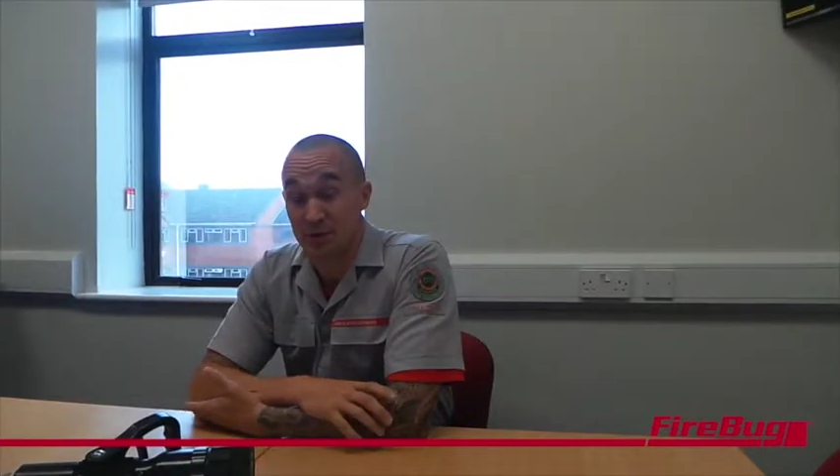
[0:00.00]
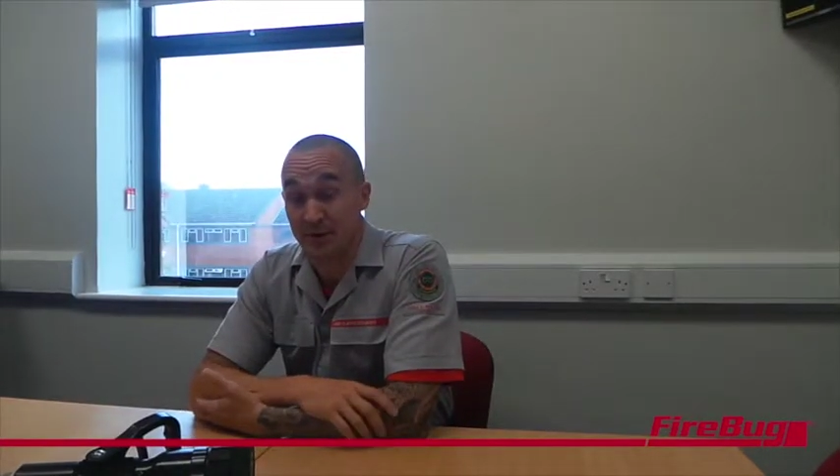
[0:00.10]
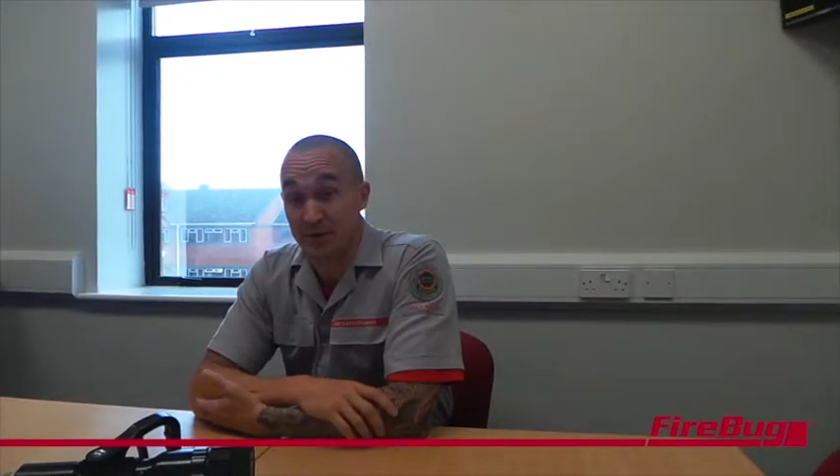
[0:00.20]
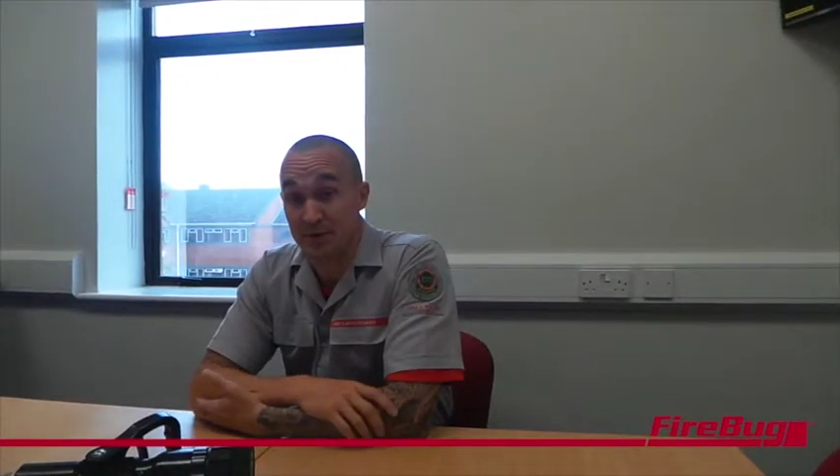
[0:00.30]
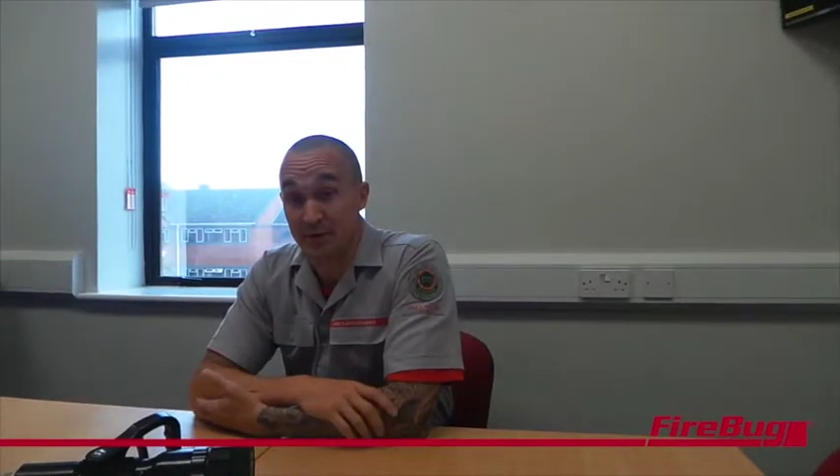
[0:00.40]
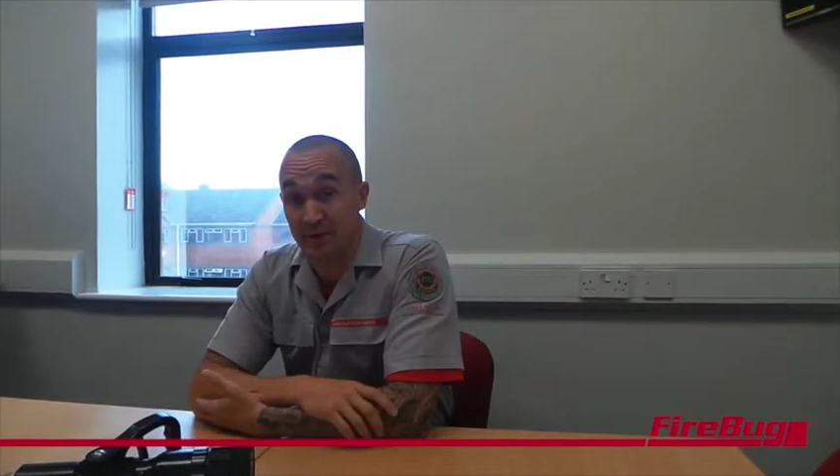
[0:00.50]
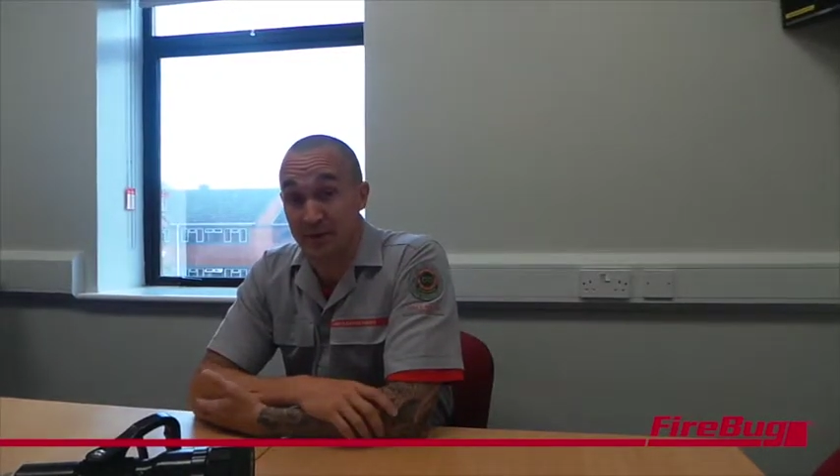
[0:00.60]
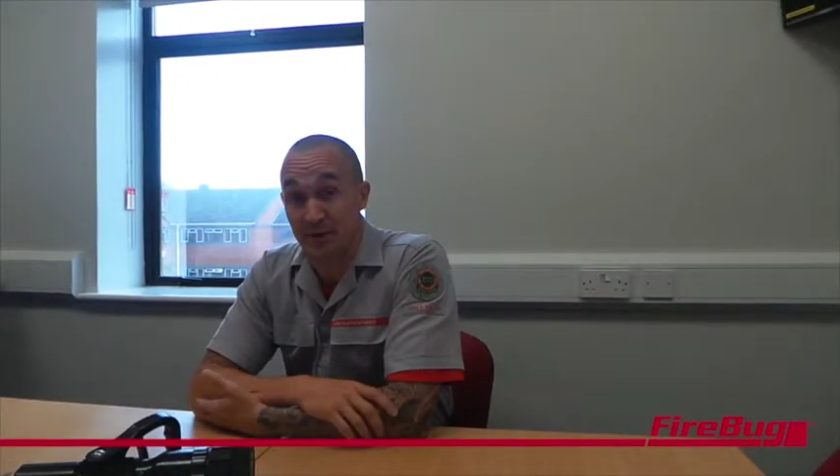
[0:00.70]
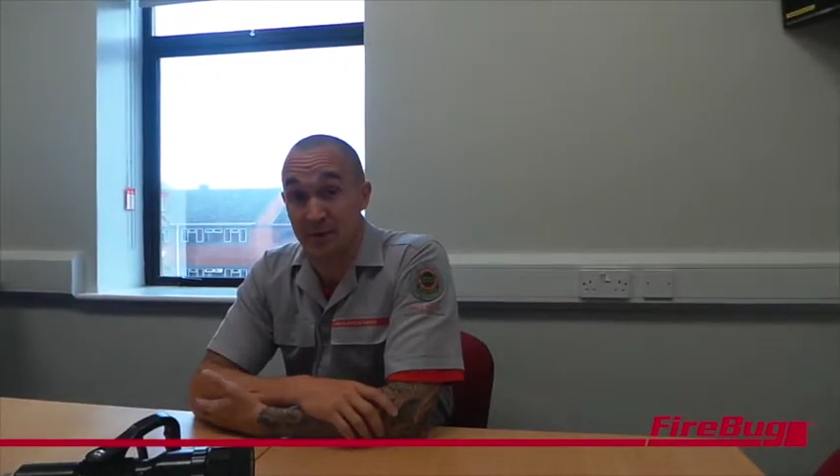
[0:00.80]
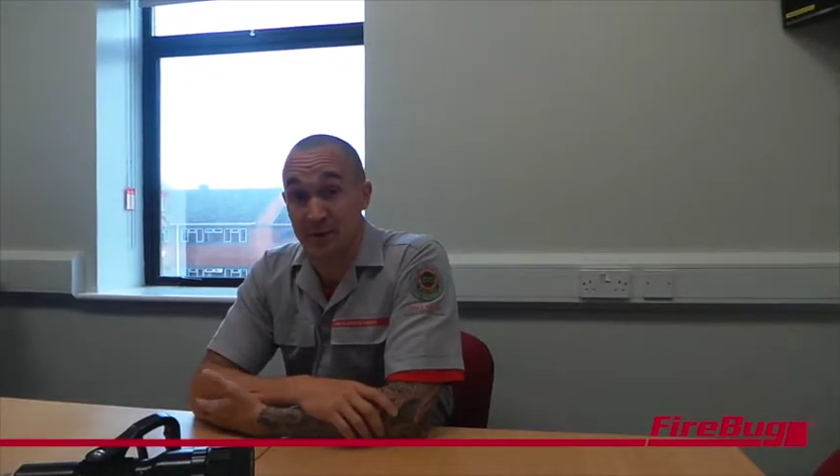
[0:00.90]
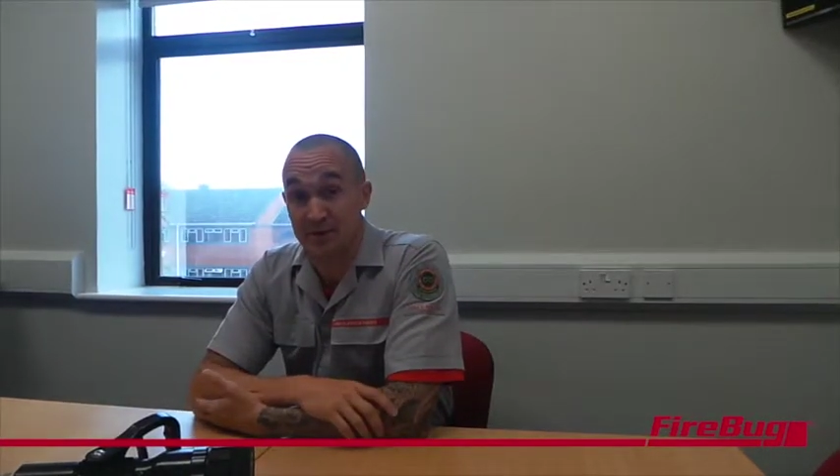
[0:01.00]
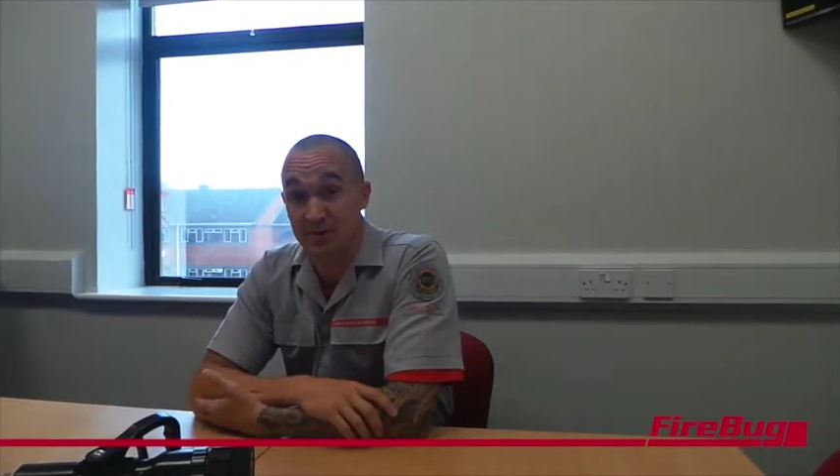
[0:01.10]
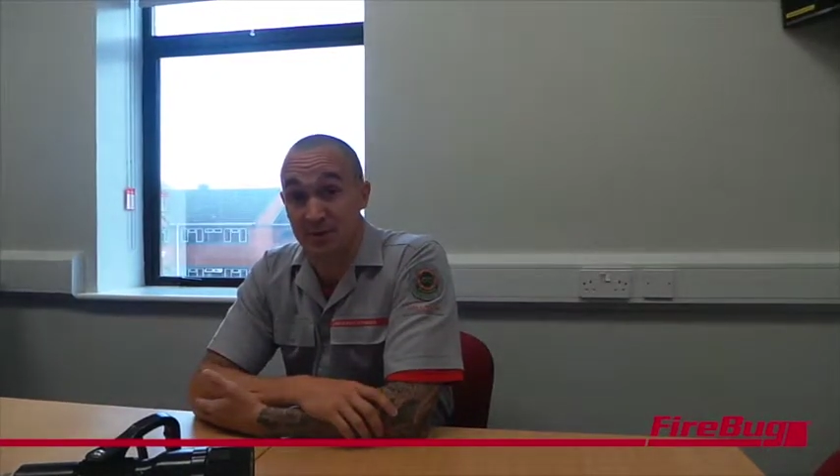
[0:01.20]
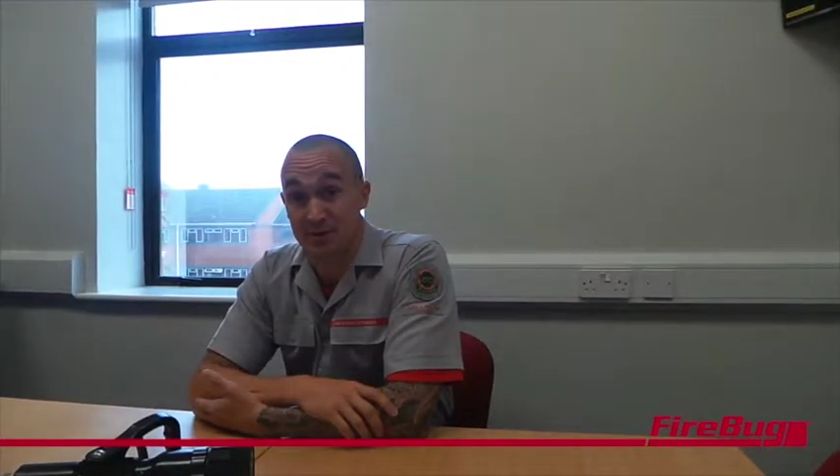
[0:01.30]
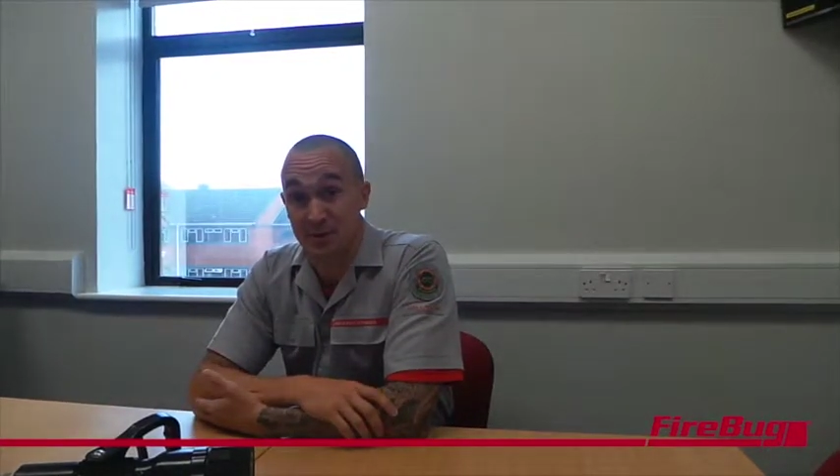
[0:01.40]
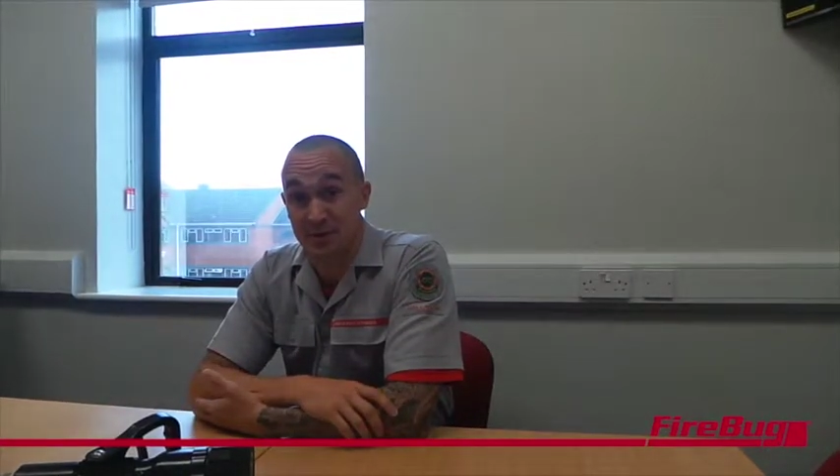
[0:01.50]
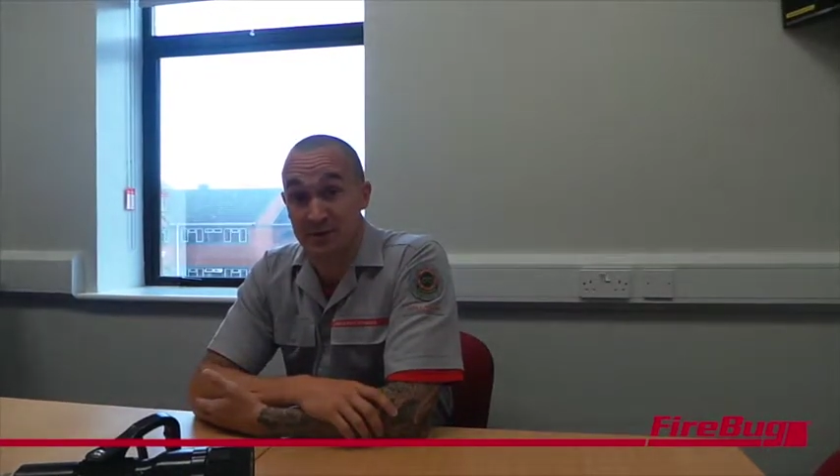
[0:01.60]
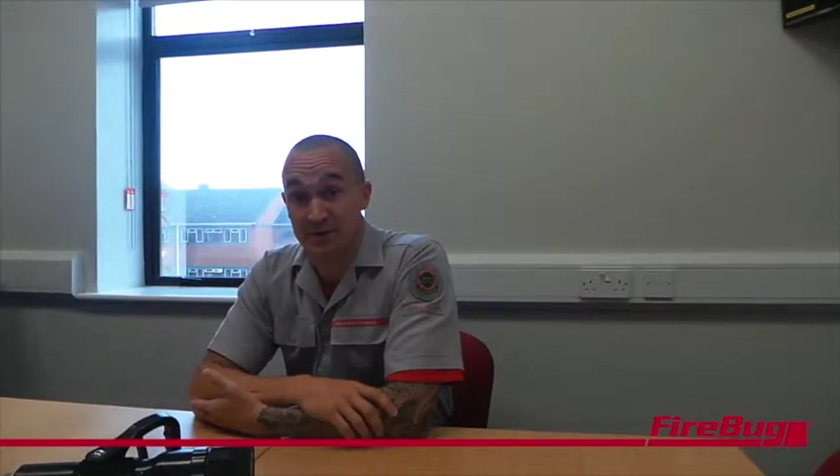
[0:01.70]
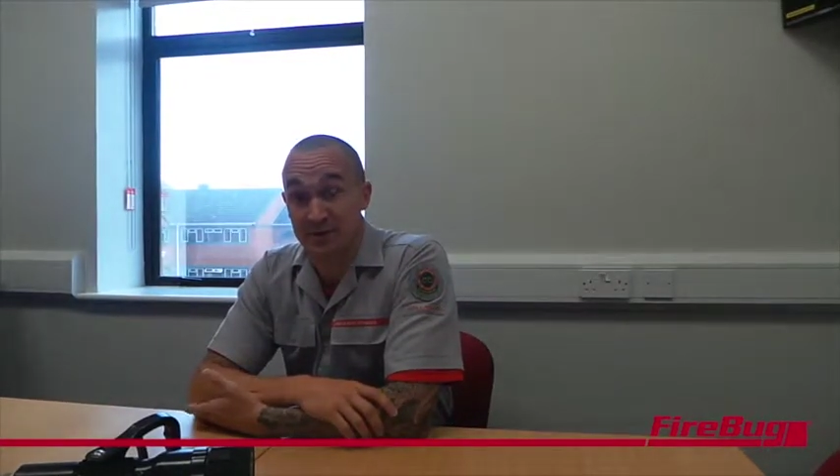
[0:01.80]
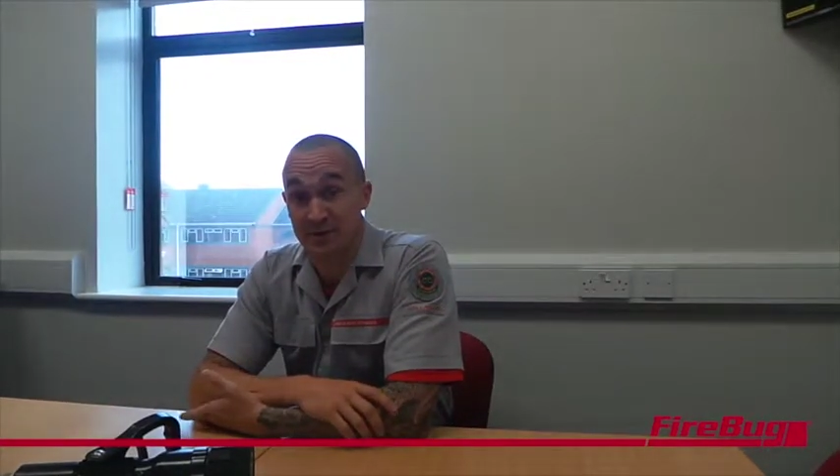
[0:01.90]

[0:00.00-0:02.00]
manager within the emergency response team